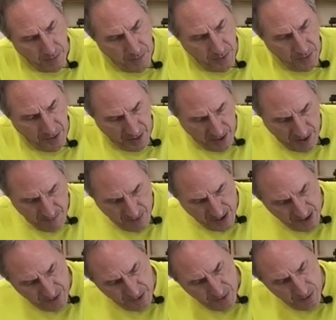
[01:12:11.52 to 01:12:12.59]
One thing I
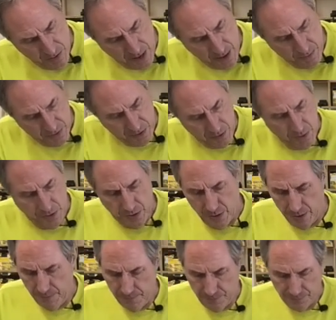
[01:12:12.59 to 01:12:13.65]
may do, I was
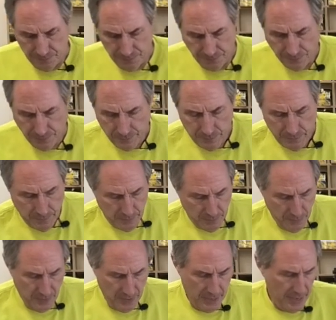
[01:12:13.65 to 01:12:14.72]
looking
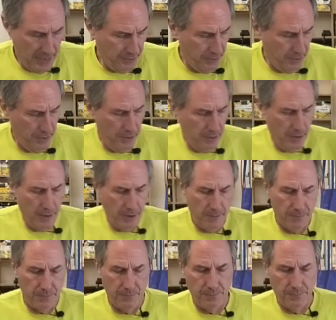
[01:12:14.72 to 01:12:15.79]
at the, uh,
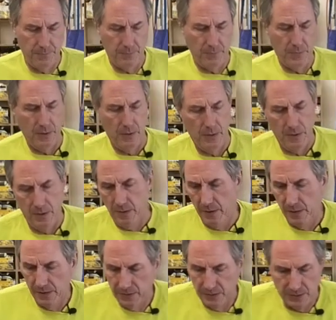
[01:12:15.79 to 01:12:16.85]

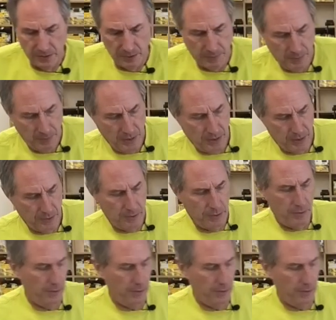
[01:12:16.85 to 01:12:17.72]
let's see, maybe I can